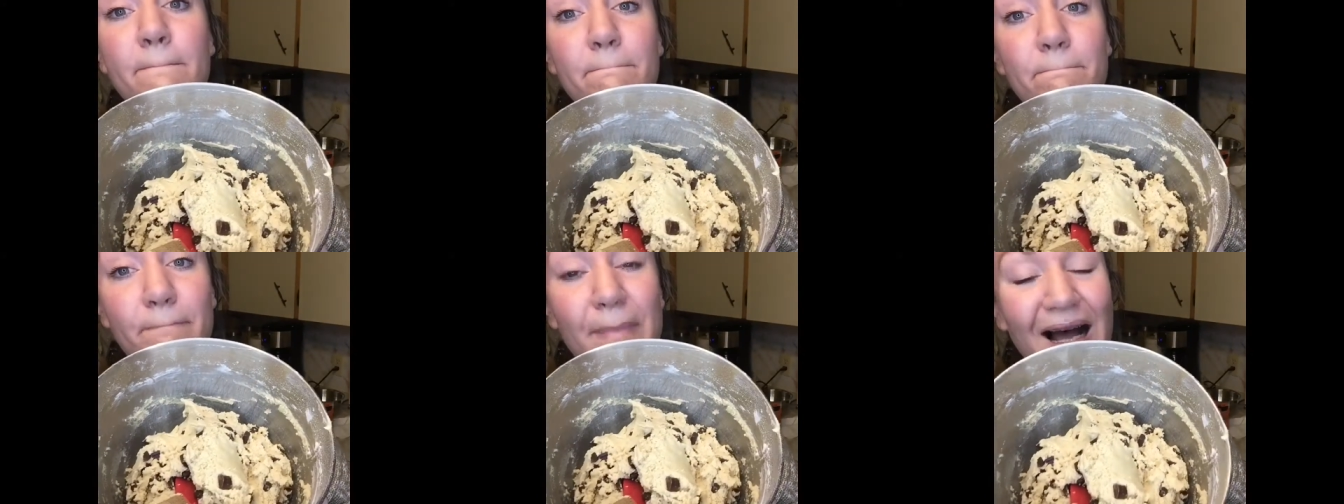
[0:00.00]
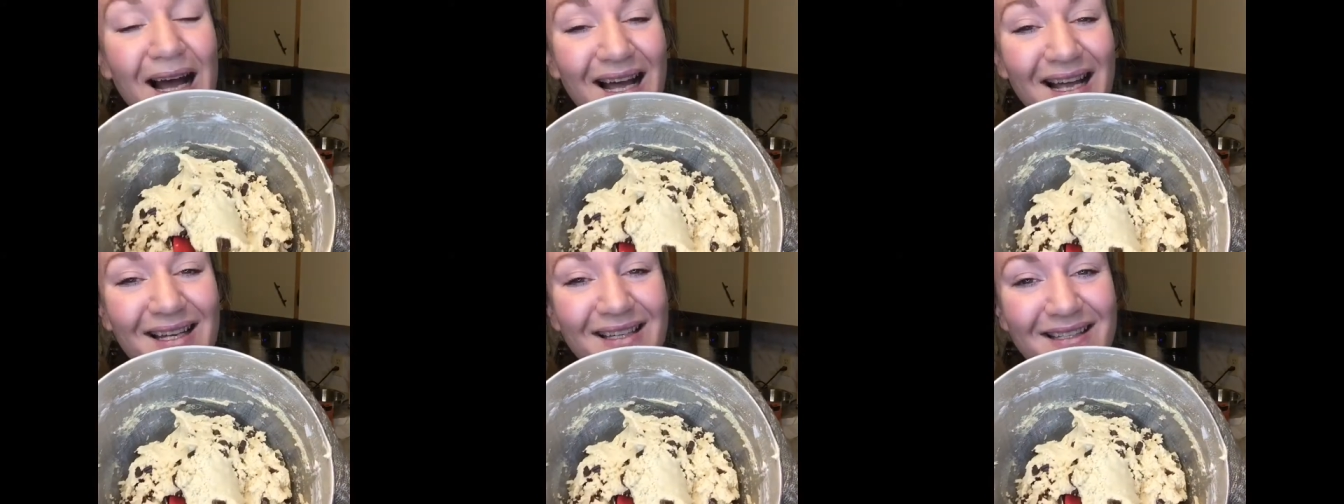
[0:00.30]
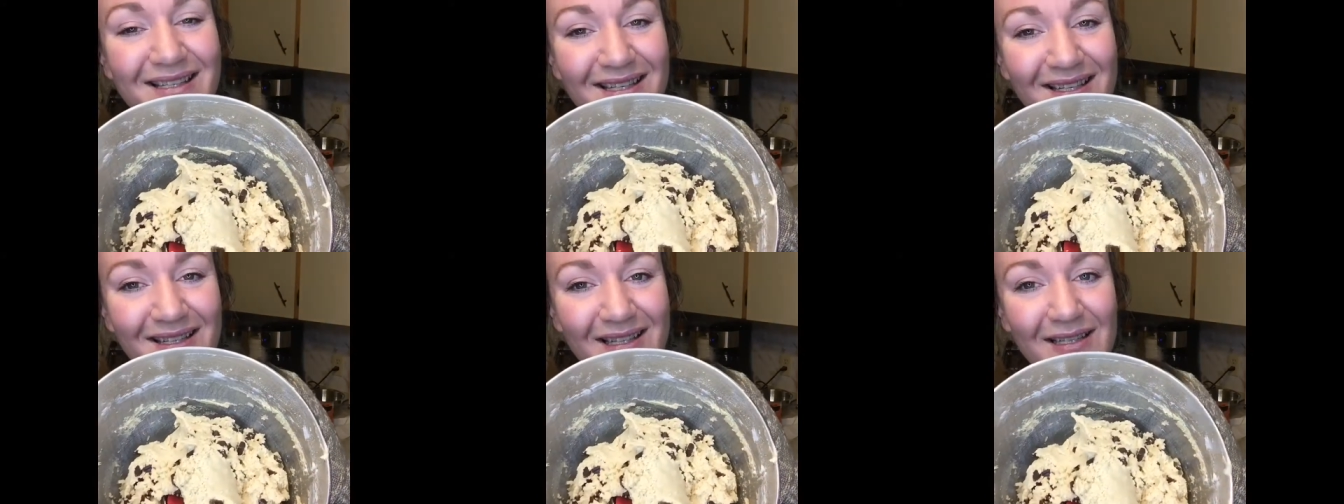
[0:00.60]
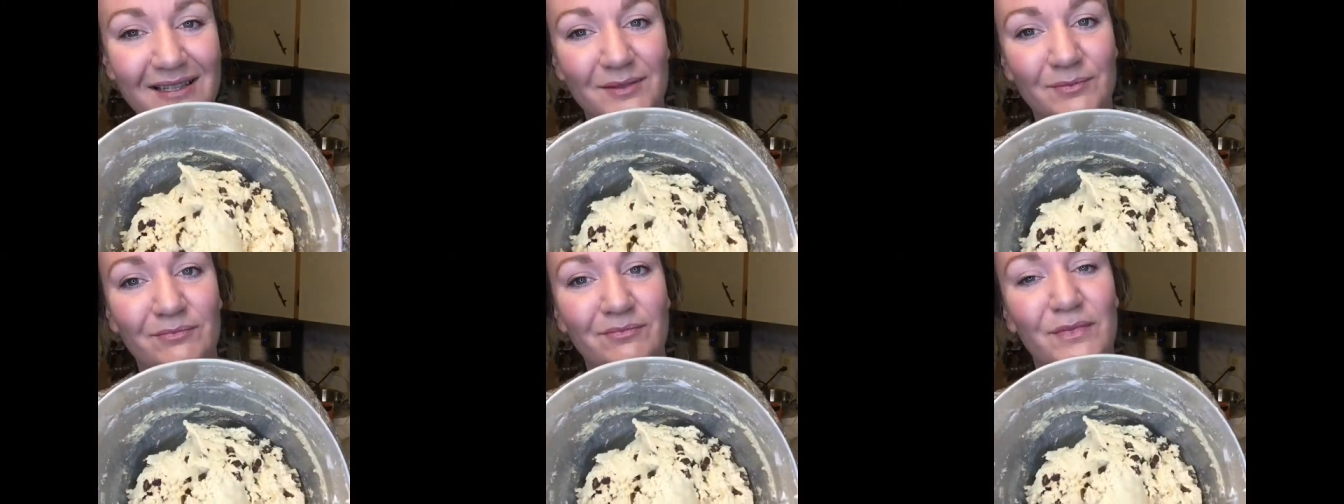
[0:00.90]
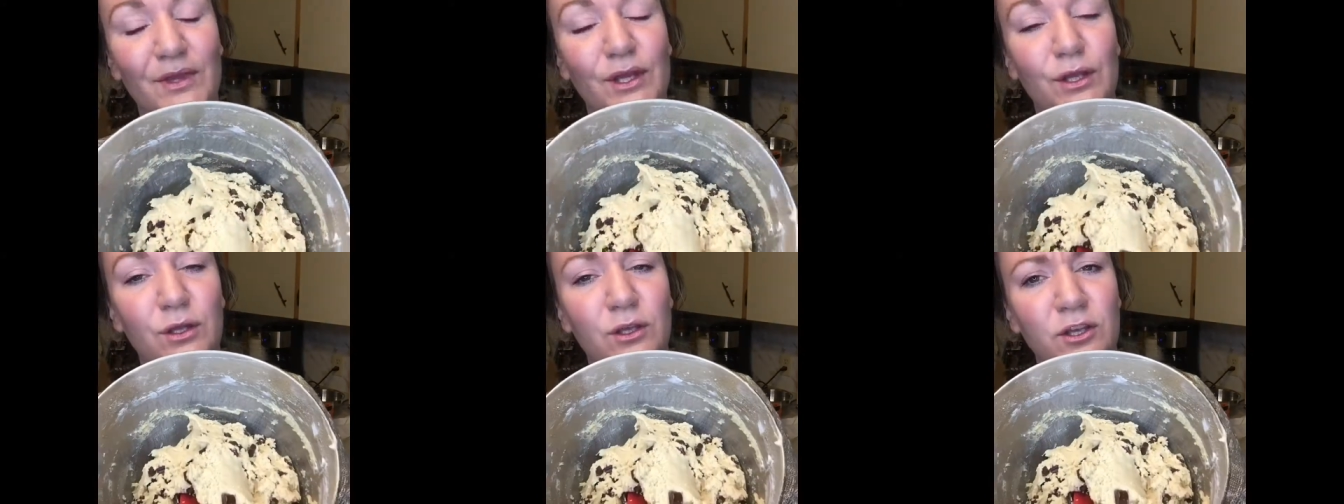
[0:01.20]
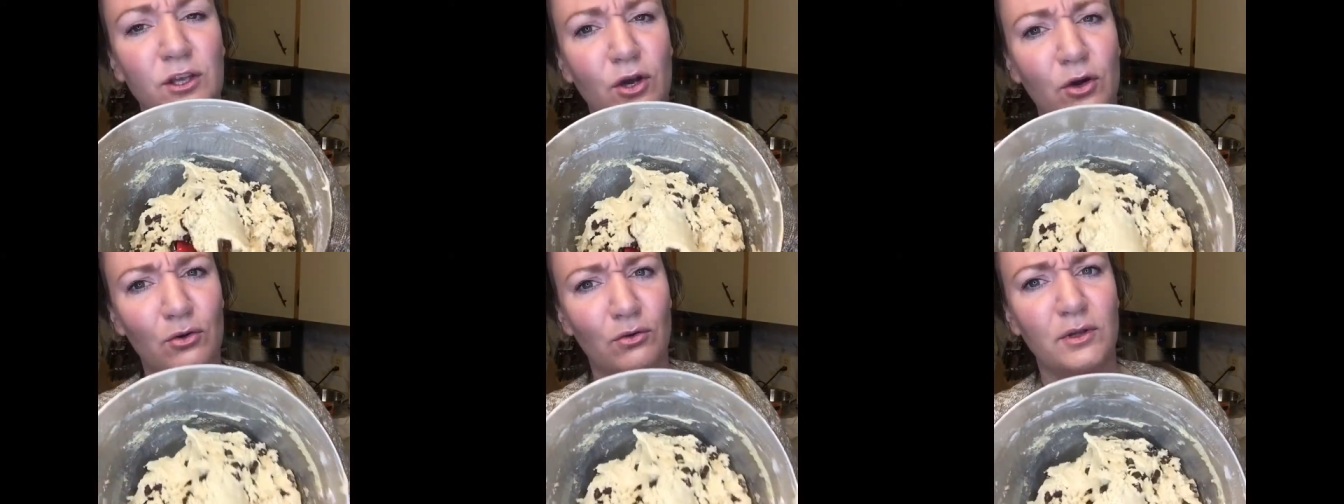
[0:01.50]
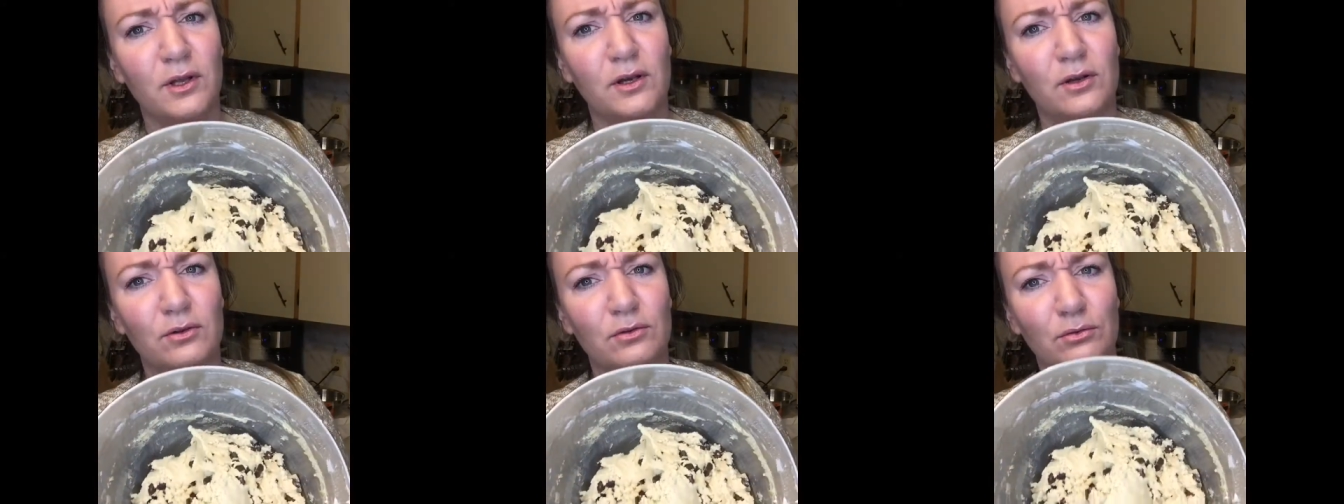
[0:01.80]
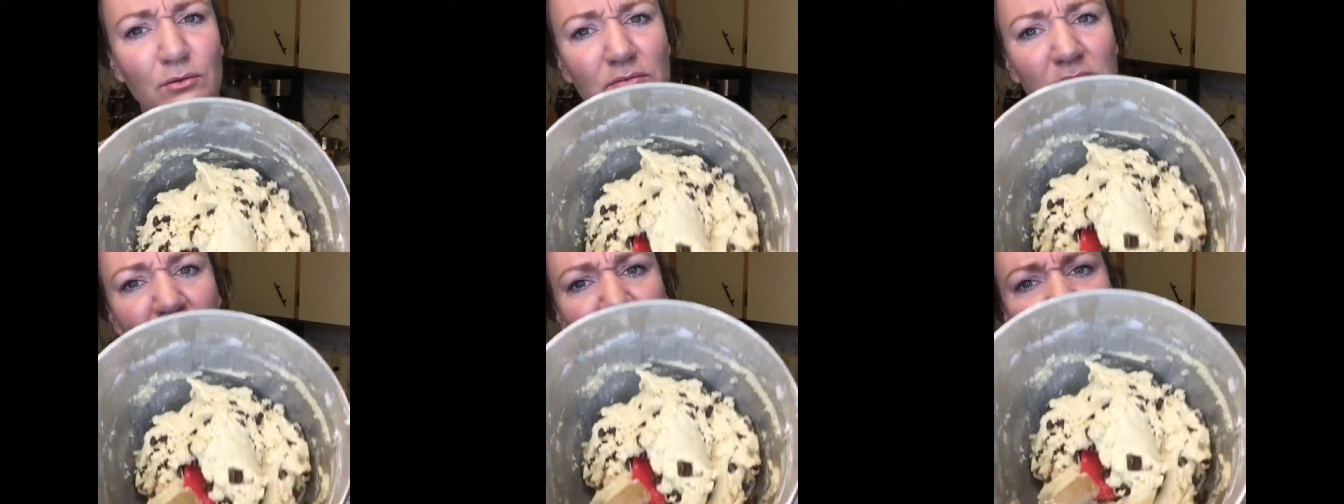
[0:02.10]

But YOLO.